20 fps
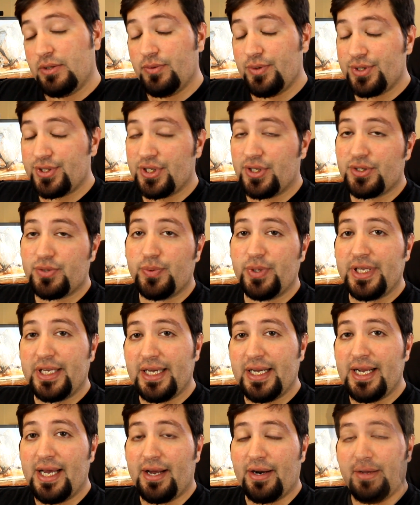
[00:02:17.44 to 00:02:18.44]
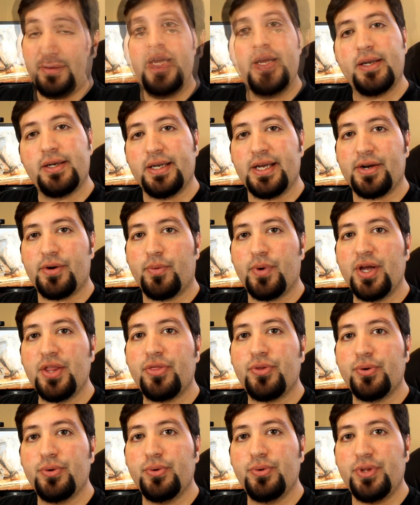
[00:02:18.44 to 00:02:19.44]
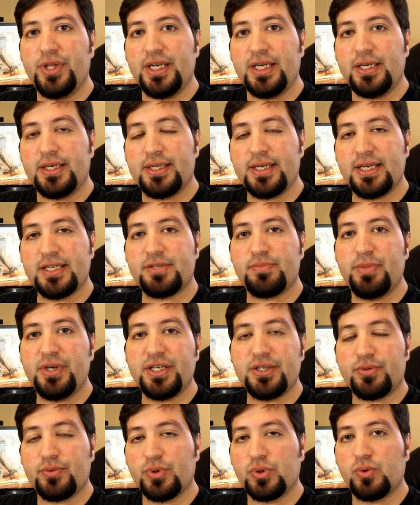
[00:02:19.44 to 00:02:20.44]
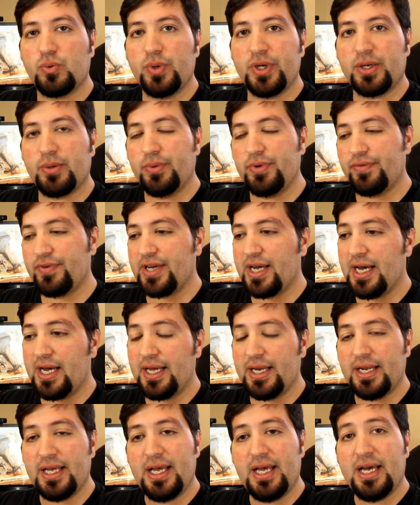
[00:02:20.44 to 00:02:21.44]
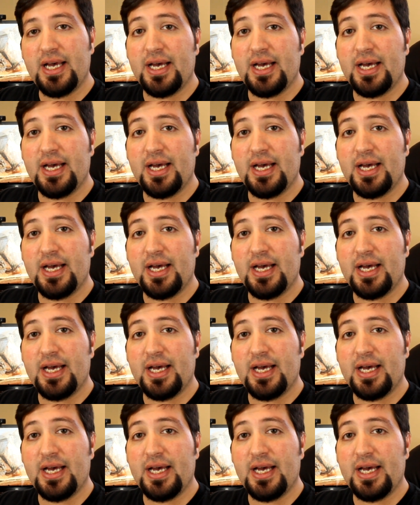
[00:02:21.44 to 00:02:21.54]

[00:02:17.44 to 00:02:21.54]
results we get out of it. Now, to run through the test bench real quick, we've got